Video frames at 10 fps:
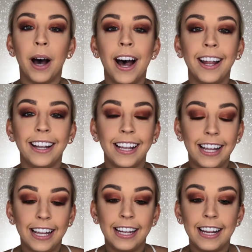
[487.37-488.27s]
But
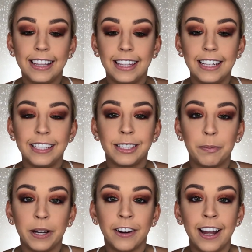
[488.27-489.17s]
in the
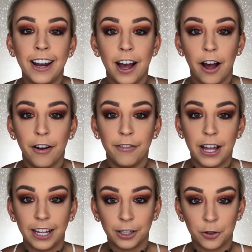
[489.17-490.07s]
spirit of
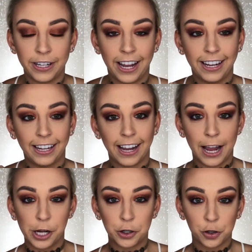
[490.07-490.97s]
creating
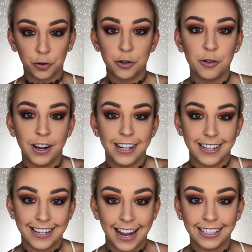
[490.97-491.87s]
a true
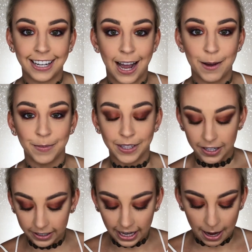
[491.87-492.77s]
nighttime
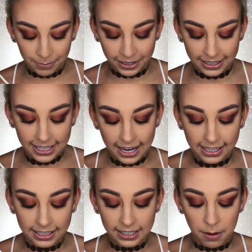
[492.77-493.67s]
look, I'm going to
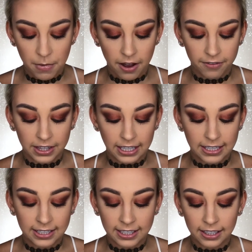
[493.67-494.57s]
take some of
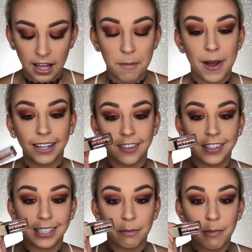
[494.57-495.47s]
the Stila
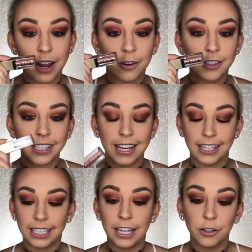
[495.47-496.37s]
Magnificent Metals
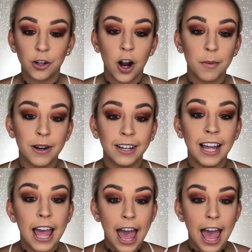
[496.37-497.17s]
in Kitten Karma,